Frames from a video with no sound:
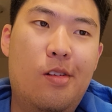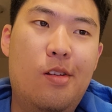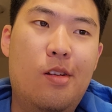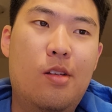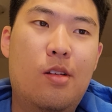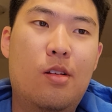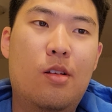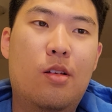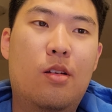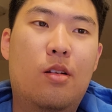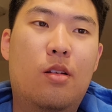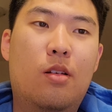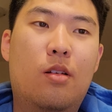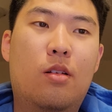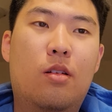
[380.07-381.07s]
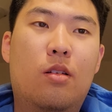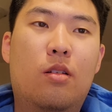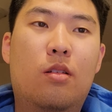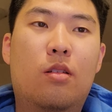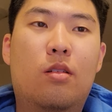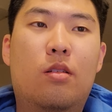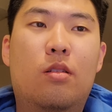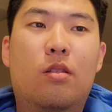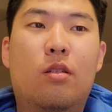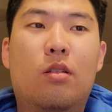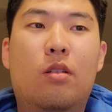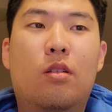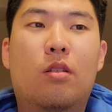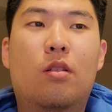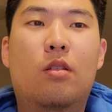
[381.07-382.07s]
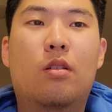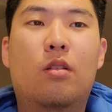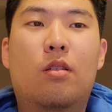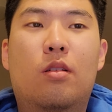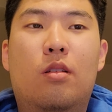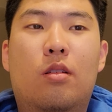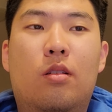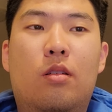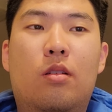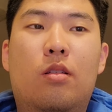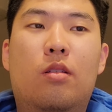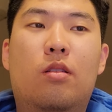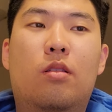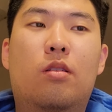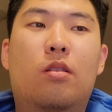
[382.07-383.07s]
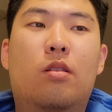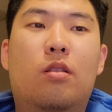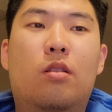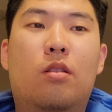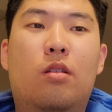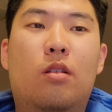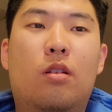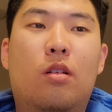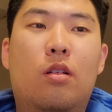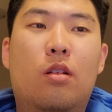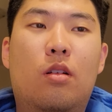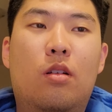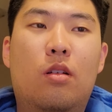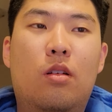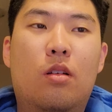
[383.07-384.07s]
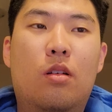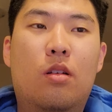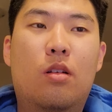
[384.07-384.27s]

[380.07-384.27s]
Nobody speaks.